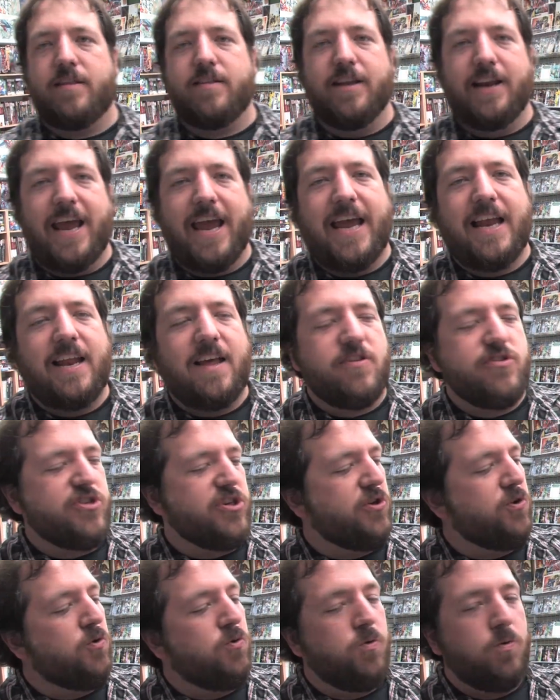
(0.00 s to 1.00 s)
It's an
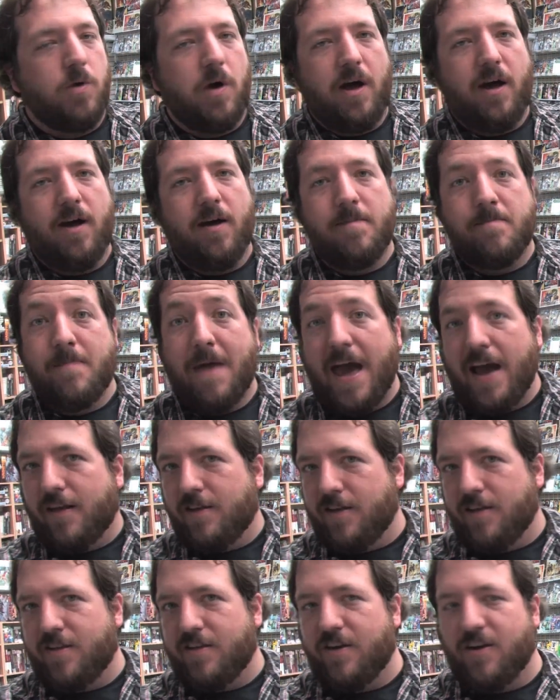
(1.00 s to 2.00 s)
8-issue
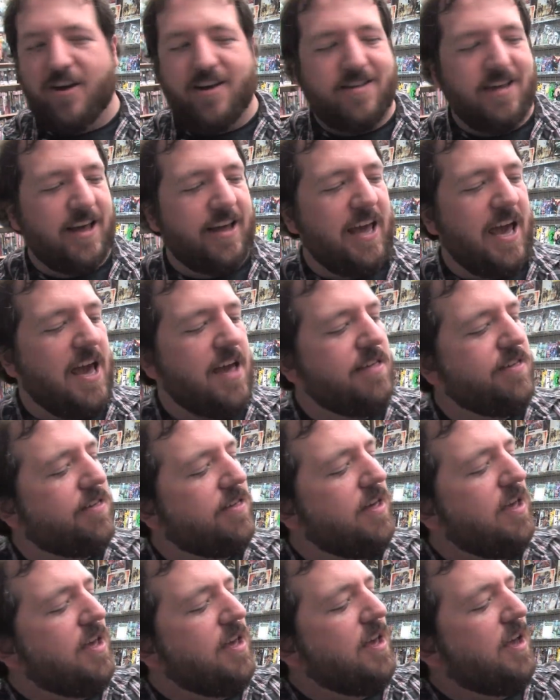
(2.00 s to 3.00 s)
maxi series, I guess.